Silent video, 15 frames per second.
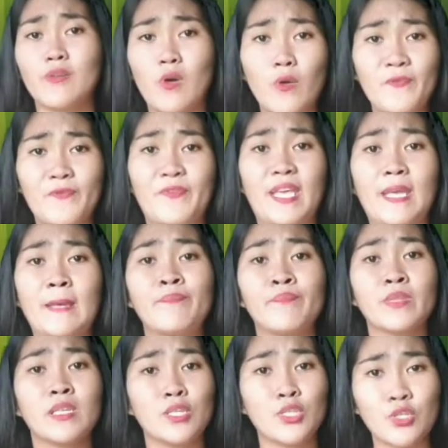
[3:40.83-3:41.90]
coffee,
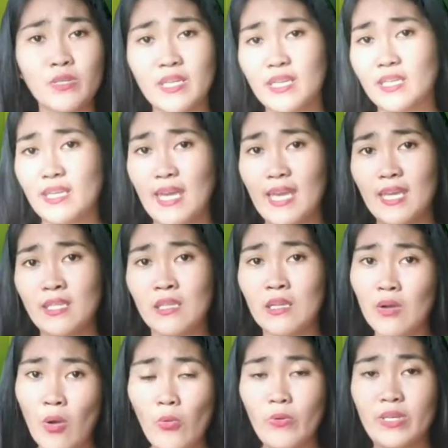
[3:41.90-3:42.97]
sugarcane,
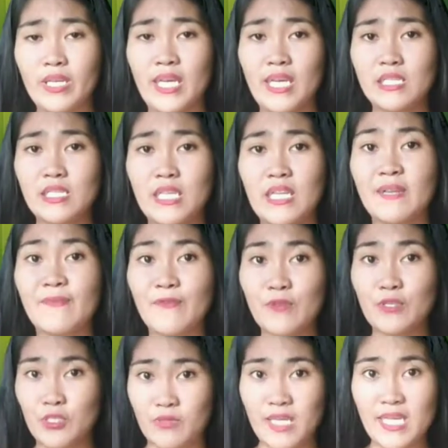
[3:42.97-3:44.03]
coconuts, and
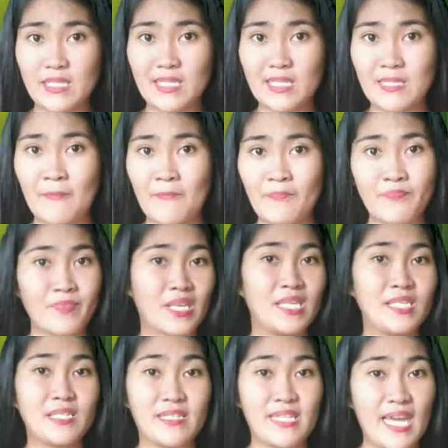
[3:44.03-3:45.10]
fruit trees.
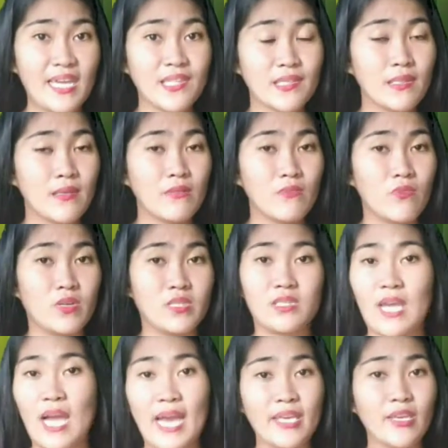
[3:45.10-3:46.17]
His death was an
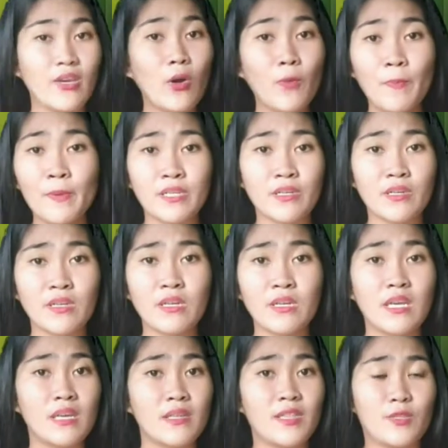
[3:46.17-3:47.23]
eye-opener
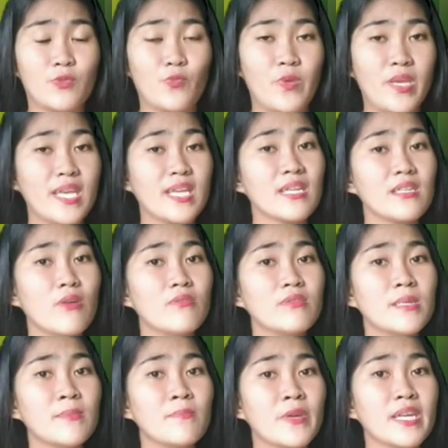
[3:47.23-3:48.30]
that we can
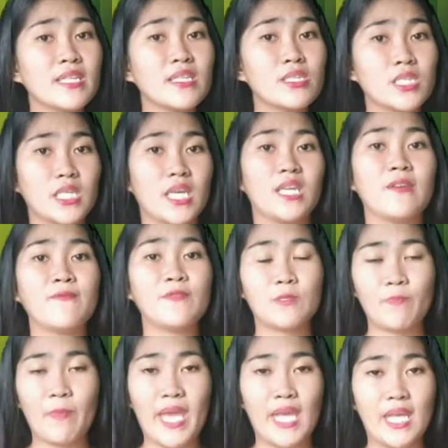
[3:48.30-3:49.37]
only break the chain of
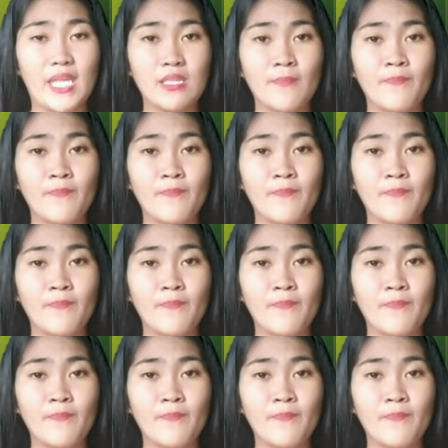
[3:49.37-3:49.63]
Spain